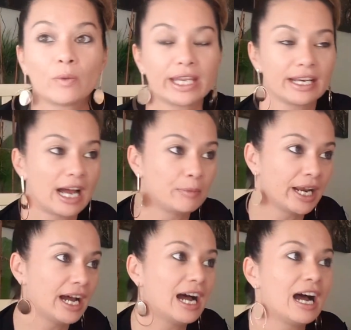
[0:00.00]
We can
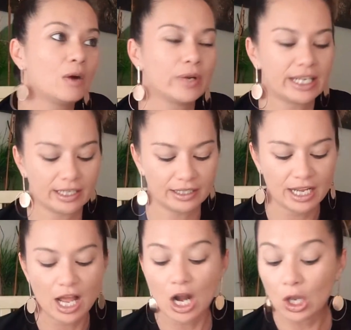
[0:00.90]
and we can
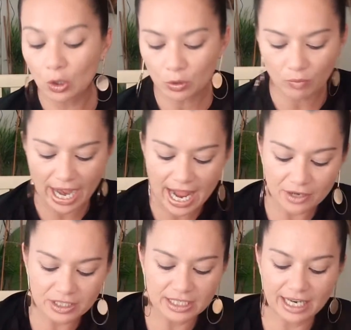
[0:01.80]
look
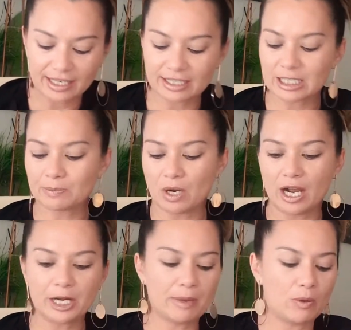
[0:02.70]
around and get
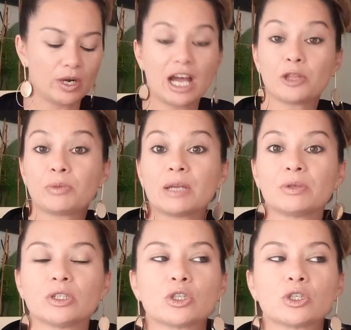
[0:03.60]
inspired about what other people are